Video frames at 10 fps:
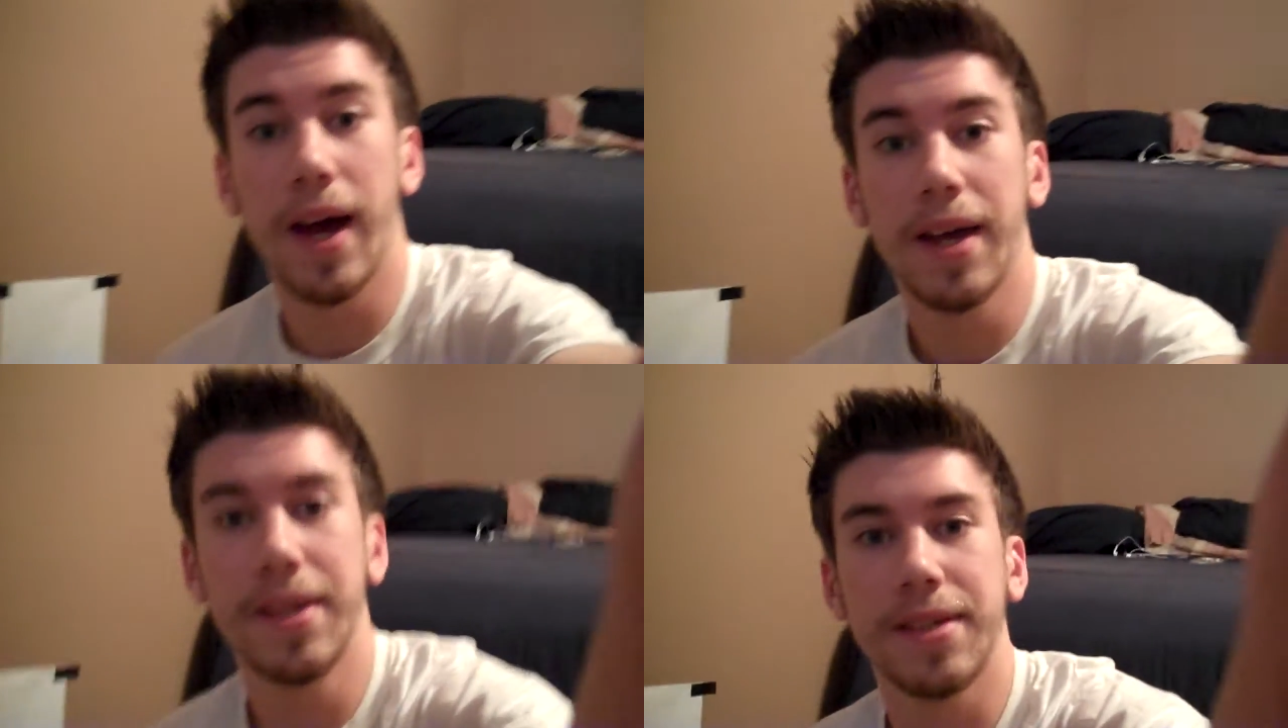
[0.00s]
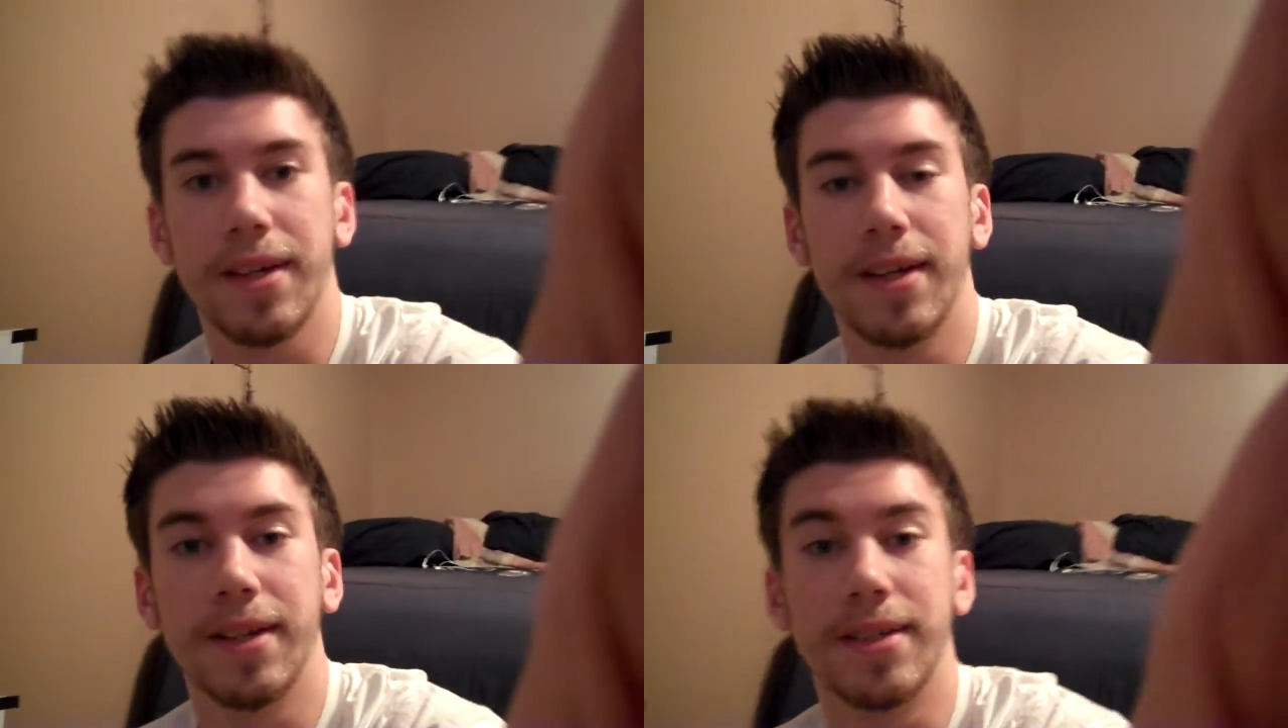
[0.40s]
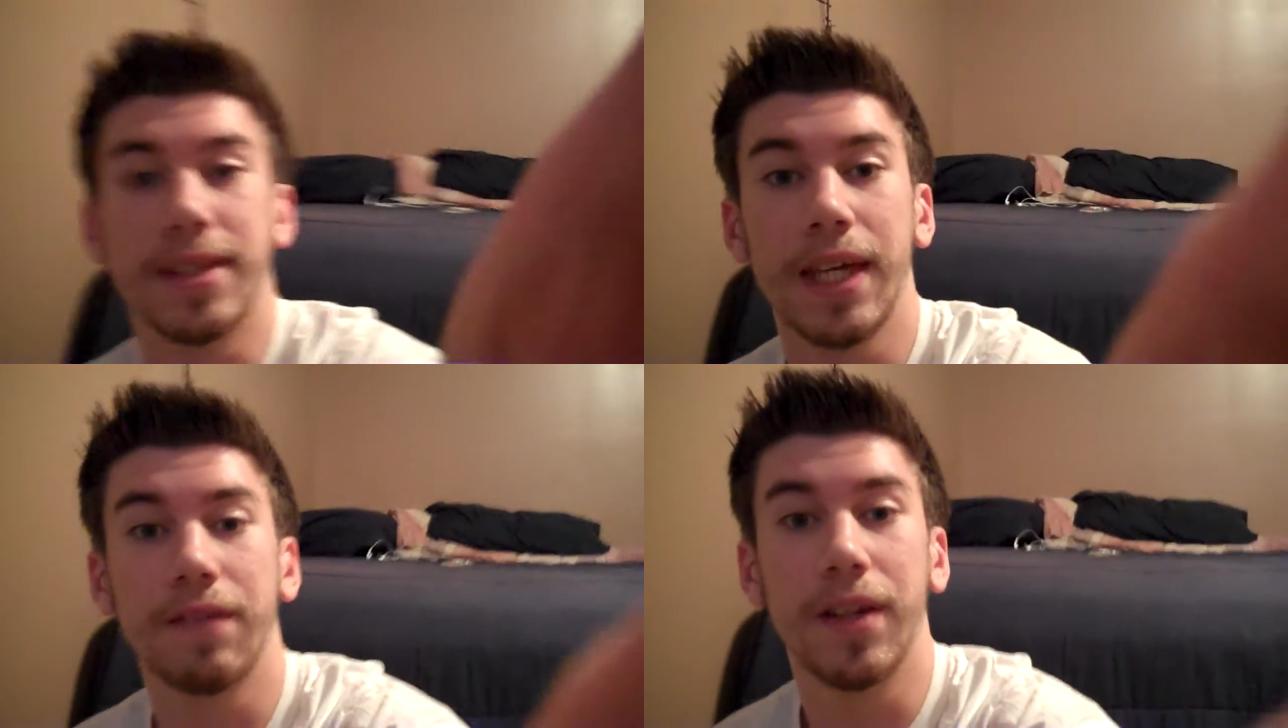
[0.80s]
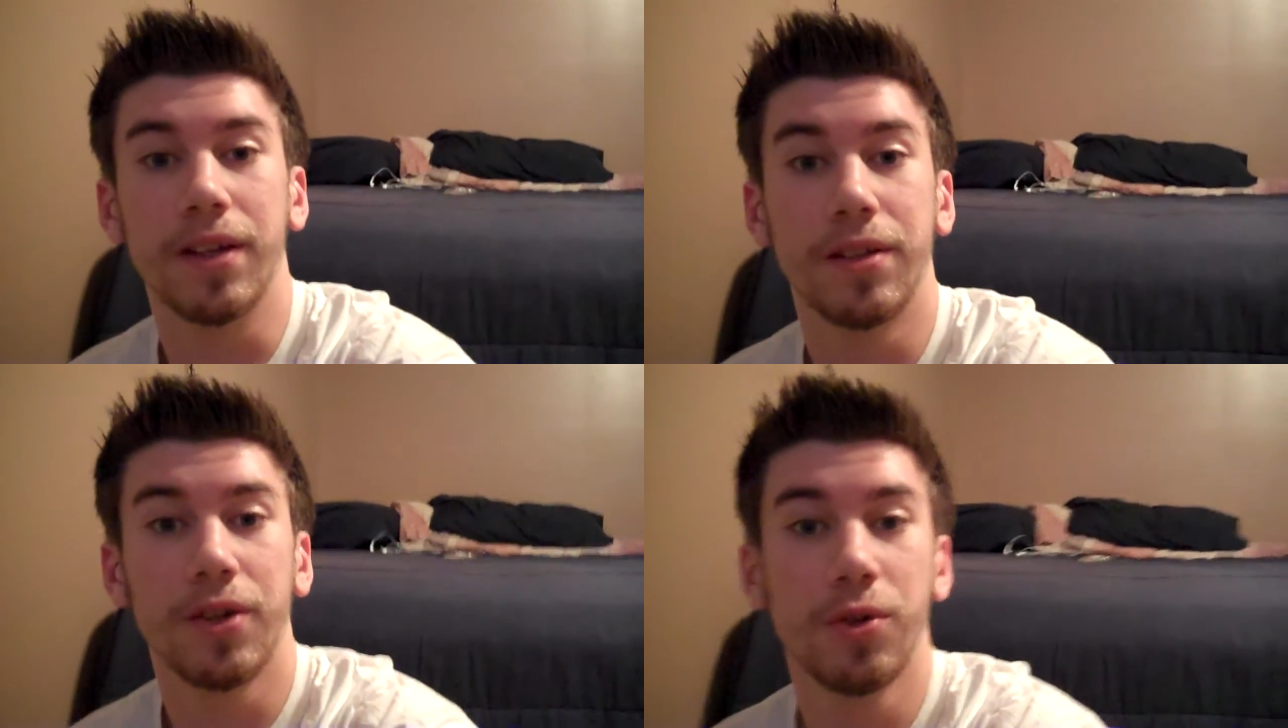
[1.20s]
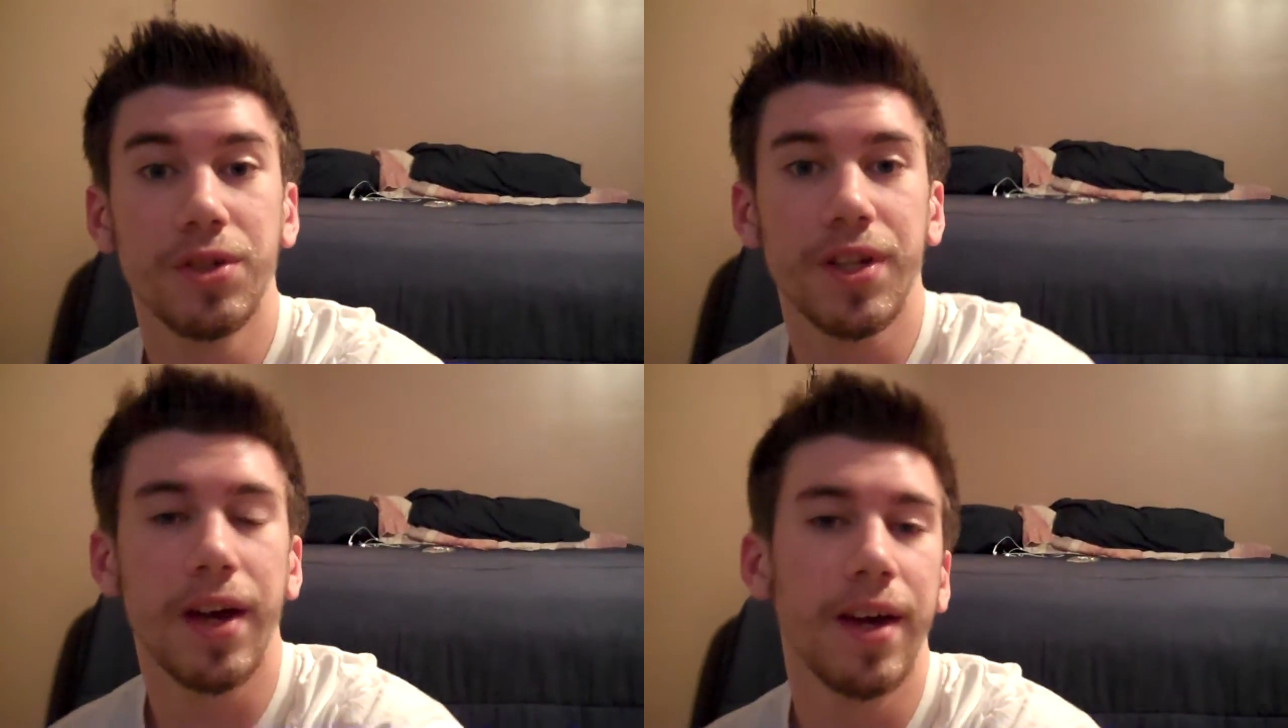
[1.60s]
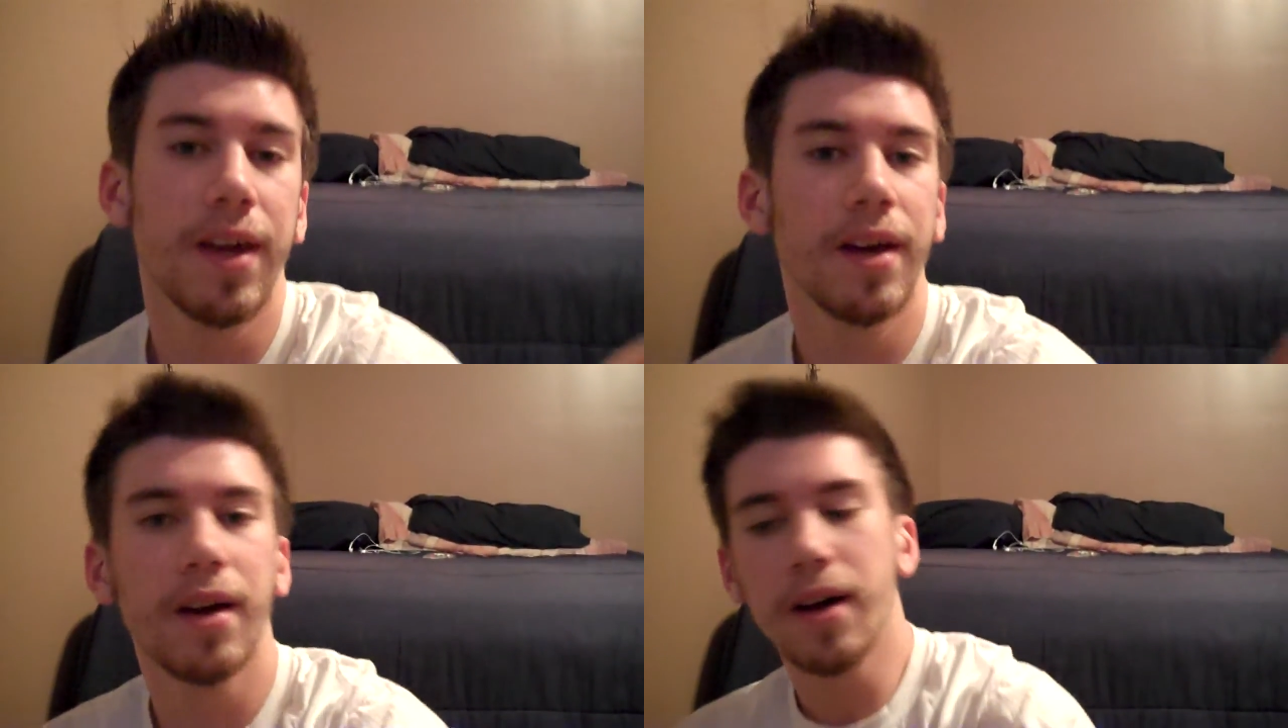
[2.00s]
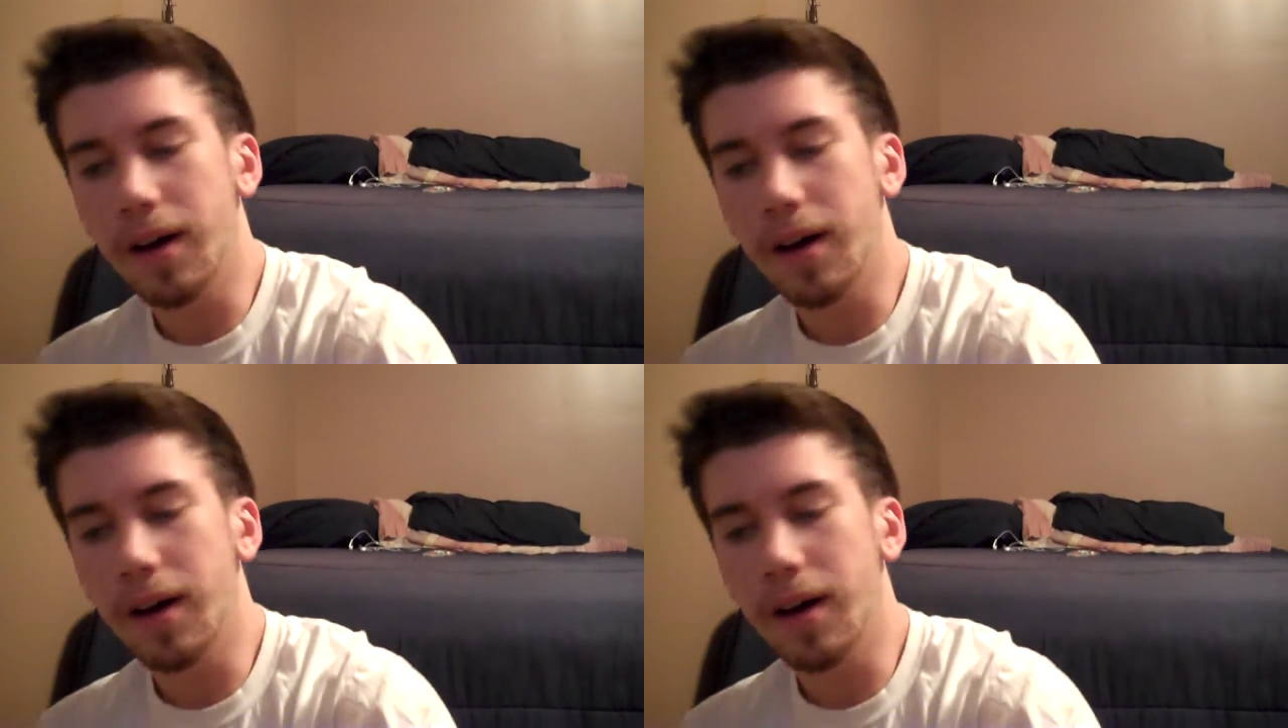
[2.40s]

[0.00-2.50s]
guys? It is D V D Tuesday.